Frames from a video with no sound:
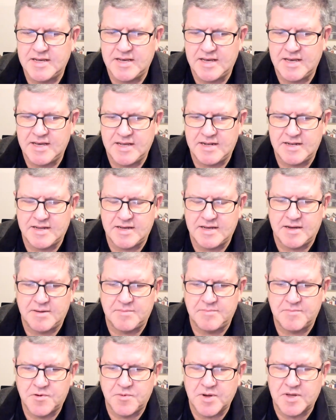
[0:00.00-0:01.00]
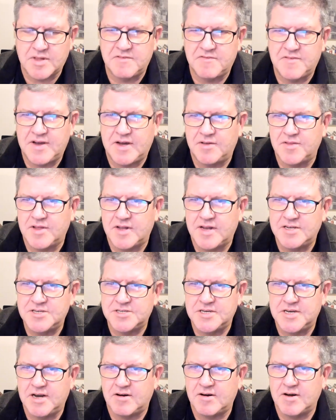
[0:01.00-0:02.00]
And um, quickly found that
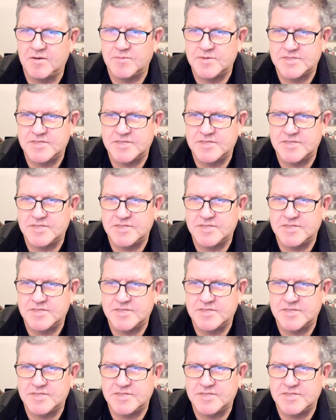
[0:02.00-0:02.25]
engineering